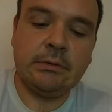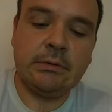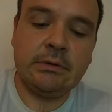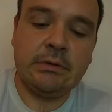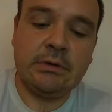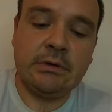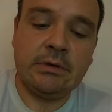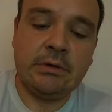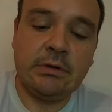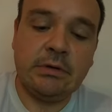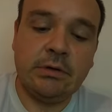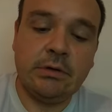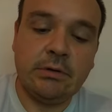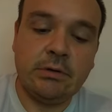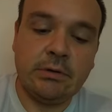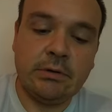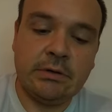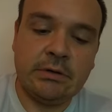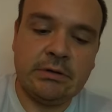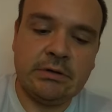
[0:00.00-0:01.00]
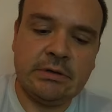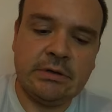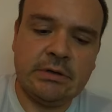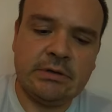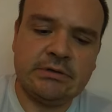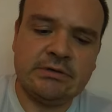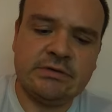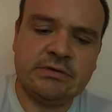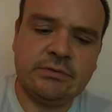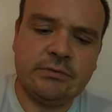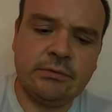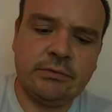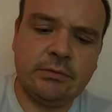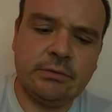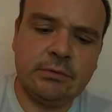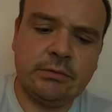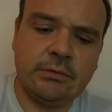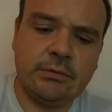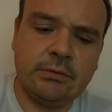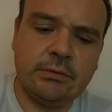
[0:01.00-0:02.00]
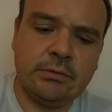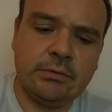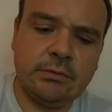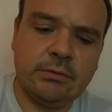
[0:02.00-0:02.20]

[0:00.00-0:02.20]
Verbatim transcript: here it has to